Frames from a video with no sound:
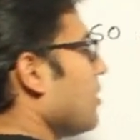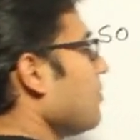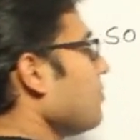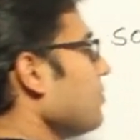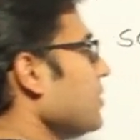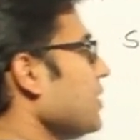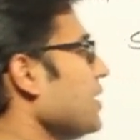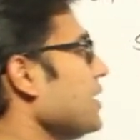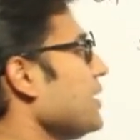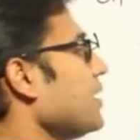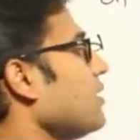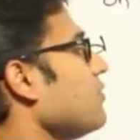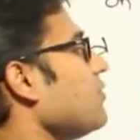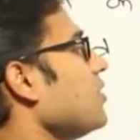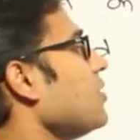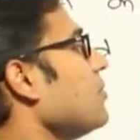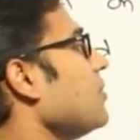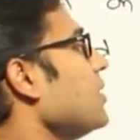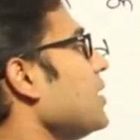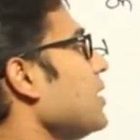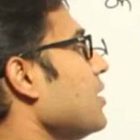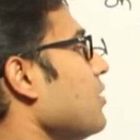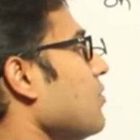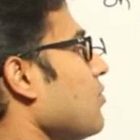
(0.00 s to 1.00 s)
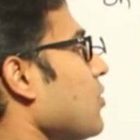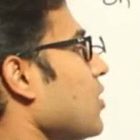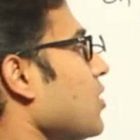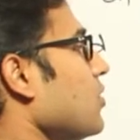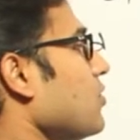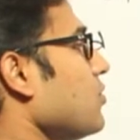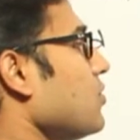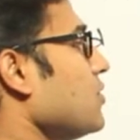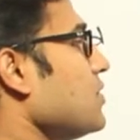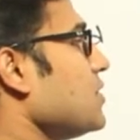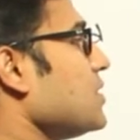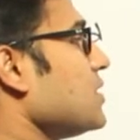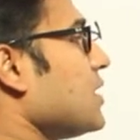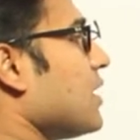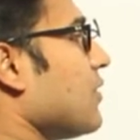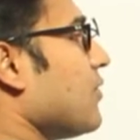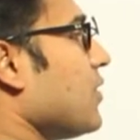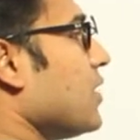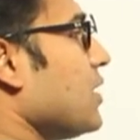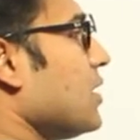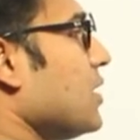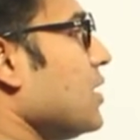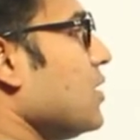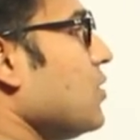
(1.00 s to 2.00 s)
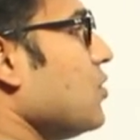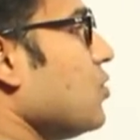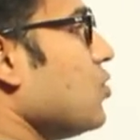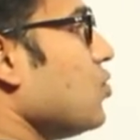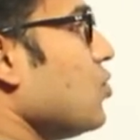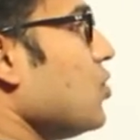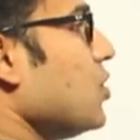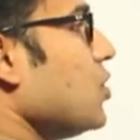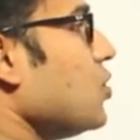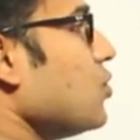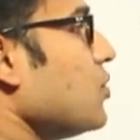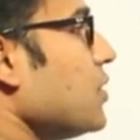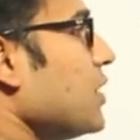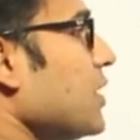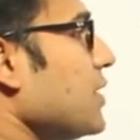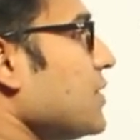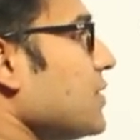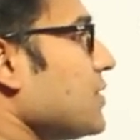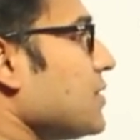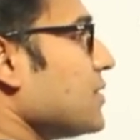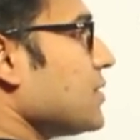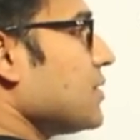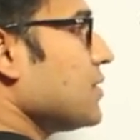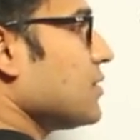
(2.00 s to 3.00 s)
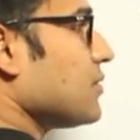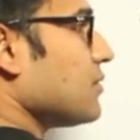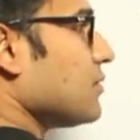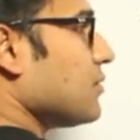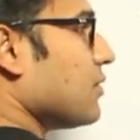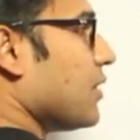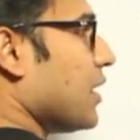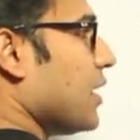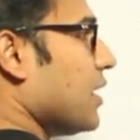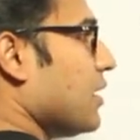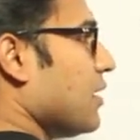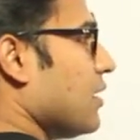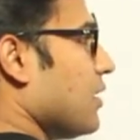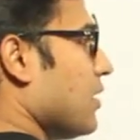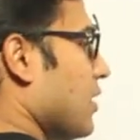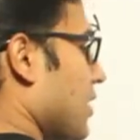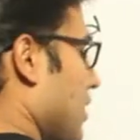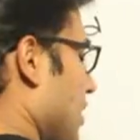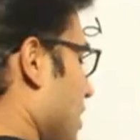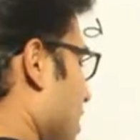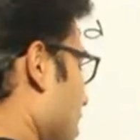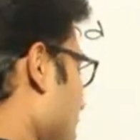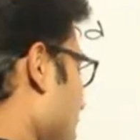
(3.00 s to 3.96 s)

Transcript: completed will be equal to 72 units, right?